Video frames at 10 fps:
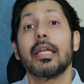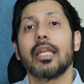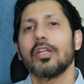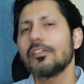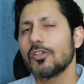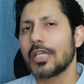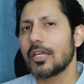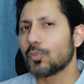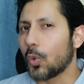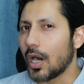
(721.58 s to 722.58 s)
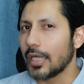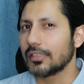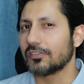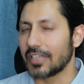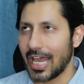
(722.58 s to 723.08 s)
Now let's look at why
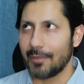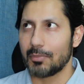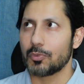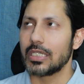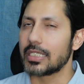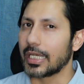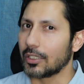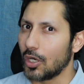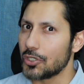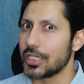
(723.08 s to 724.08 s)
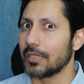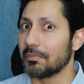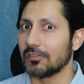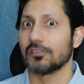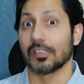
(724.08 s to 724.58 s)
this gap between technology and
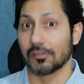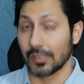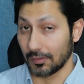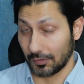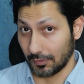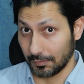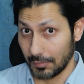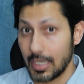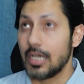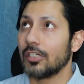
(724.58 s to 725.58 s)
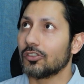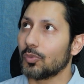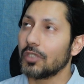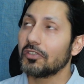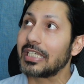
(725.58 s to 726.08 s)
business exists. So
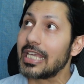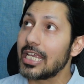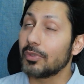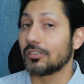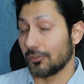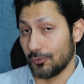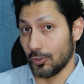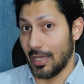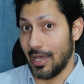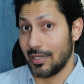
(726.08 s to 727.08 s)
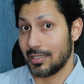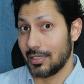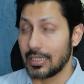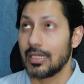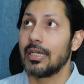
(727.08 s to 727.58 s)
one of the key reasons for that
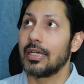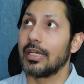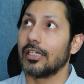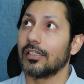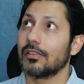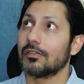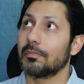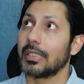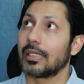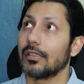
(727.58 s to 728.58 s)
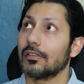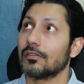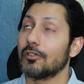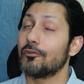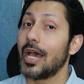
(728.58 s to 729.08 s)
is
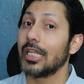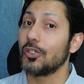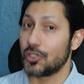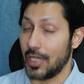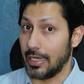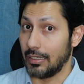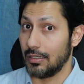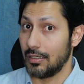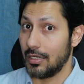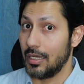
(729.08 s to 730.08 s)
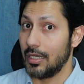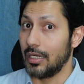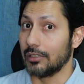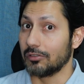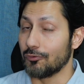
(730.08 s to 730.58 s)
because the value chain
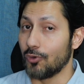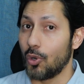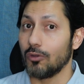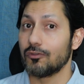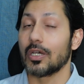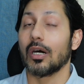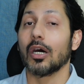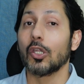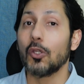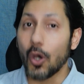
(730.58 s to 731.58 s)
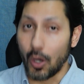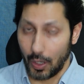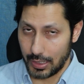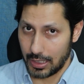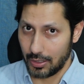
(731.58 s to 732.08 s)
has evolved a
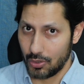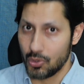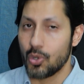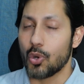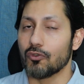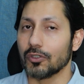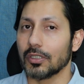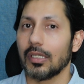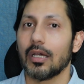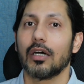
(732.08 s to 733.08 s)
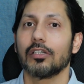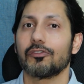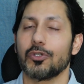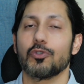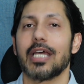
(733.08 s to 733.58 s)
lot over the last few